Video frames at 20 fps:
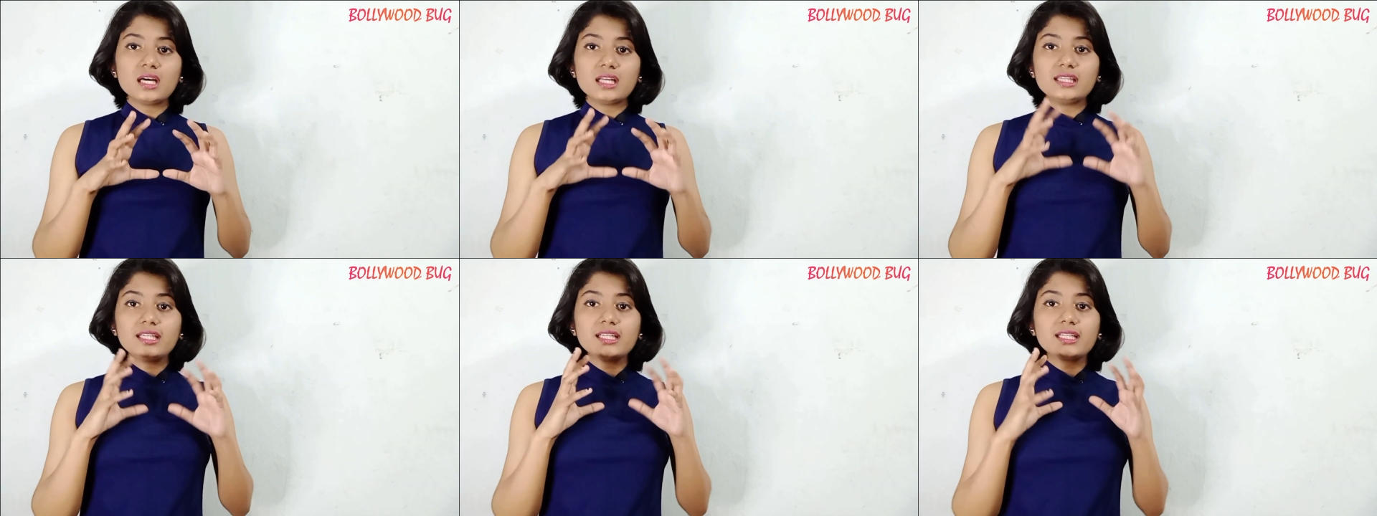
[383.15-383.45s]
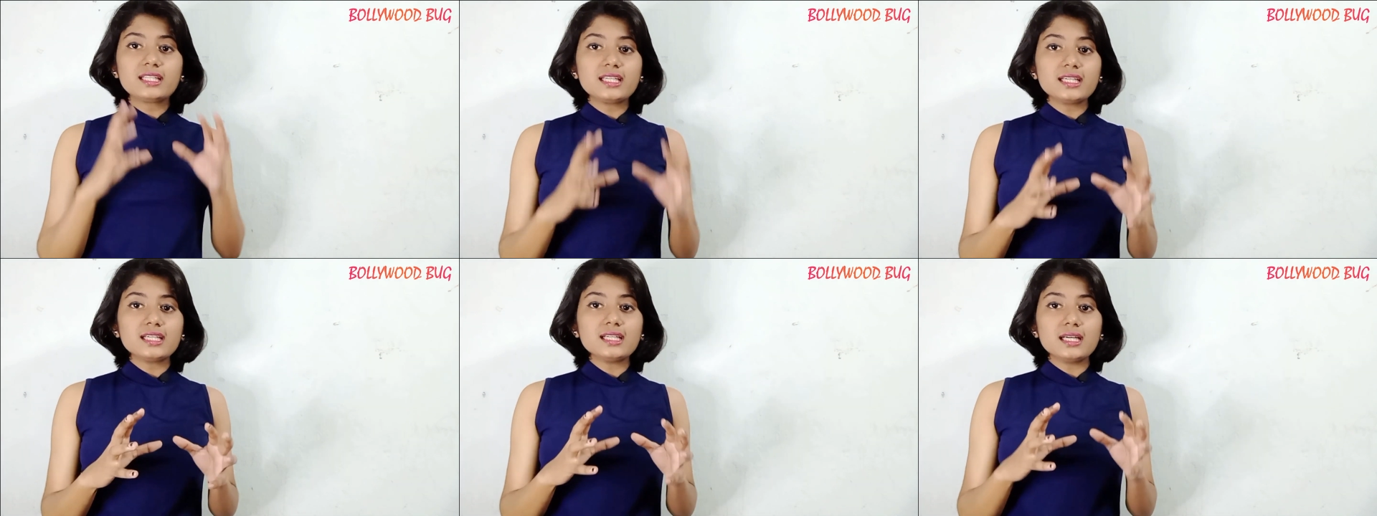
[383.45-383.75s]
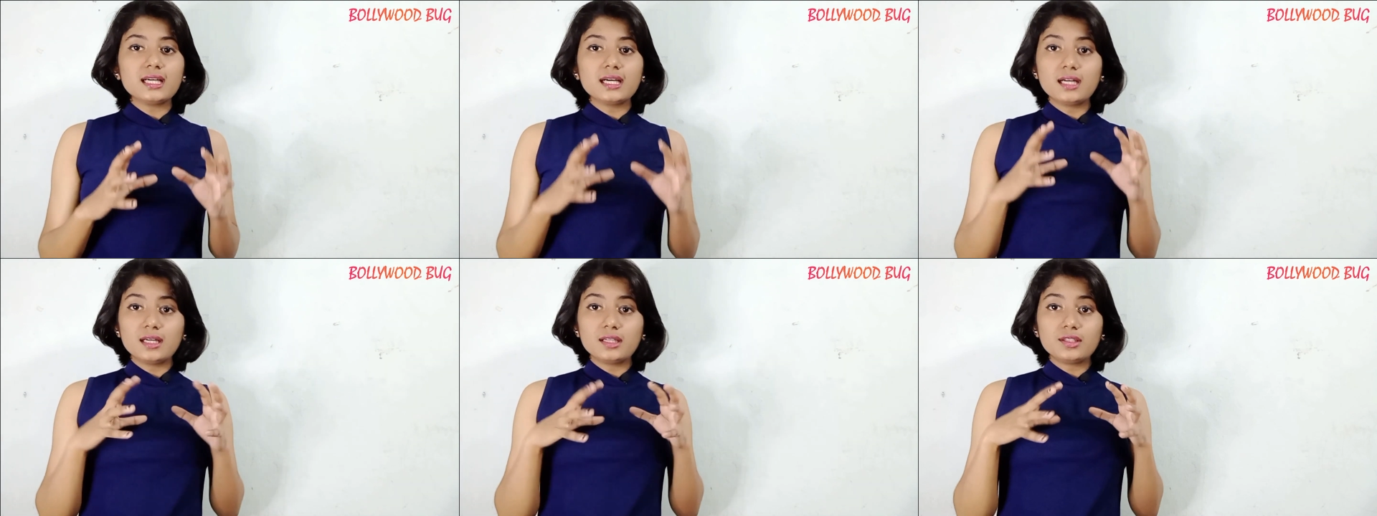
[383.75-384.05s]

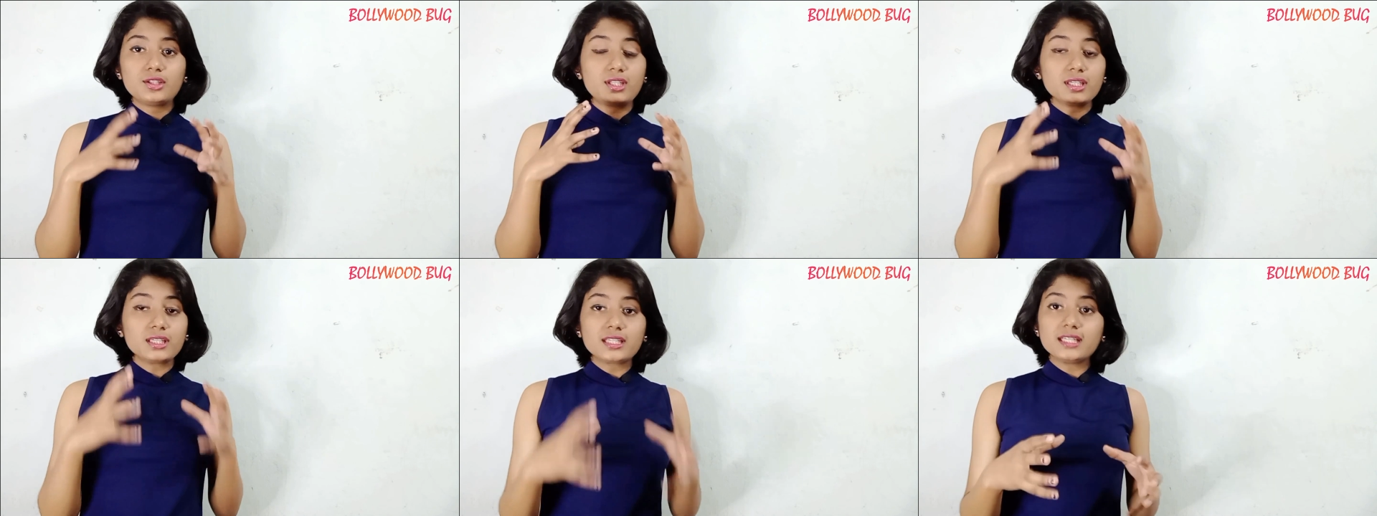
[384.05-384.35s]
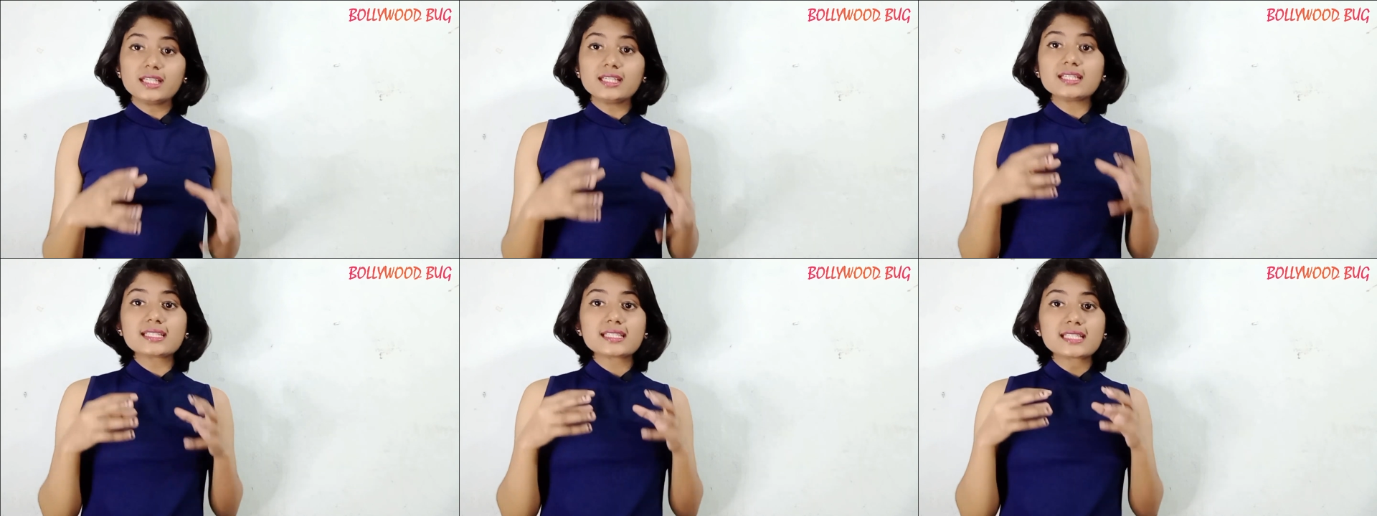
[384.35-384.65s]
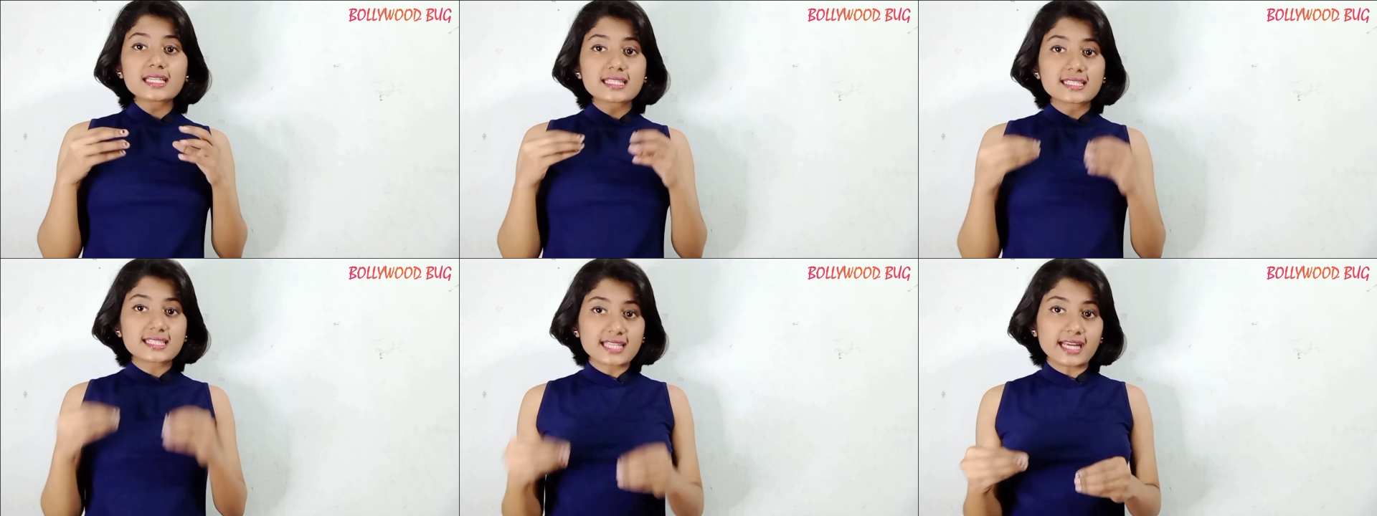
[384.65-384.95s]
the
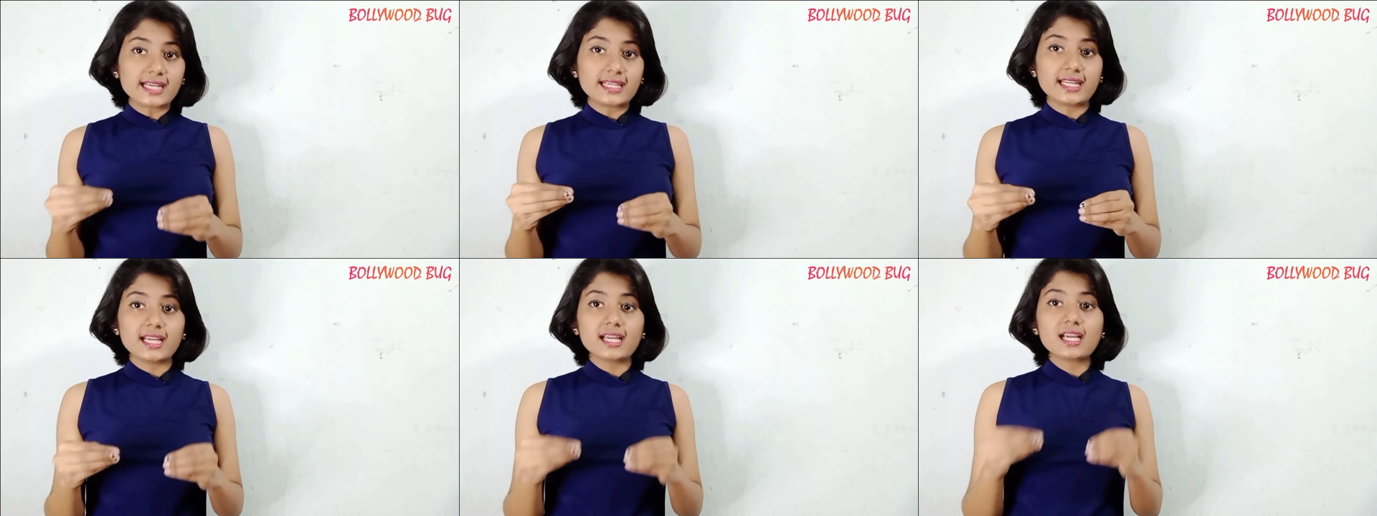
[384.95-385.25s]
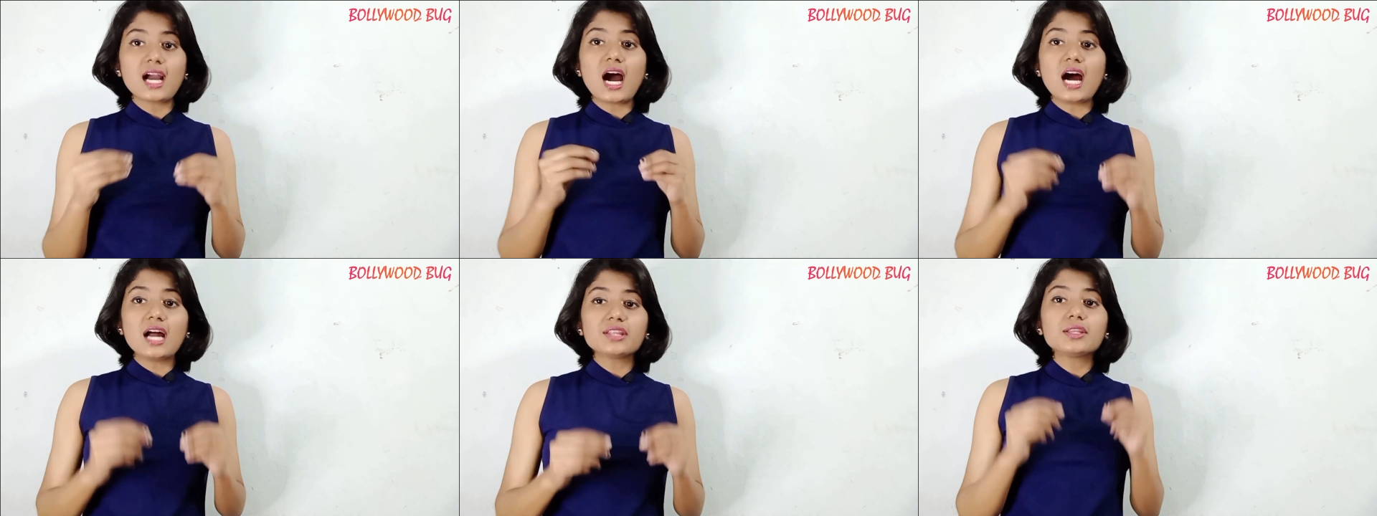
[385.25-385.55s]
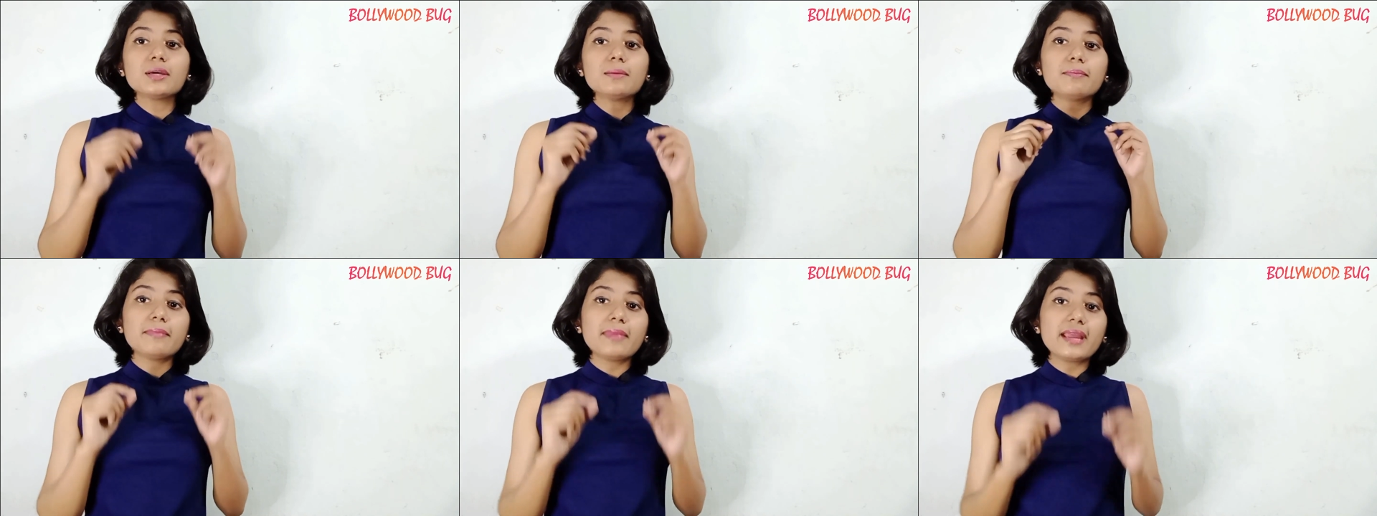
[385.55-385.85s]
realistic setting are
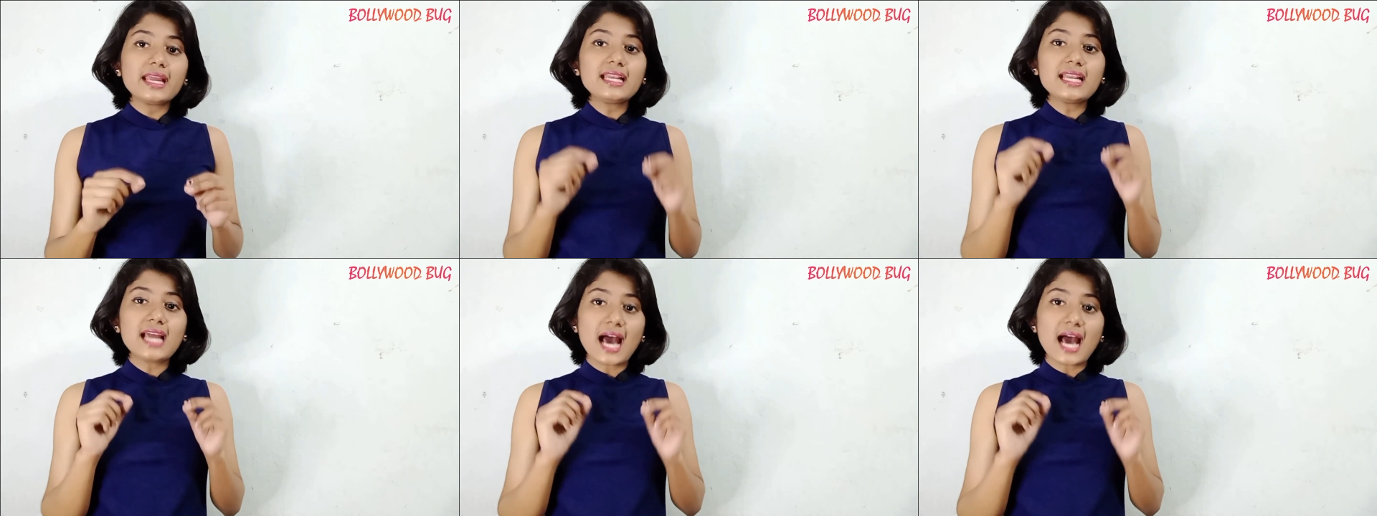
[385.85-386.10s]
the main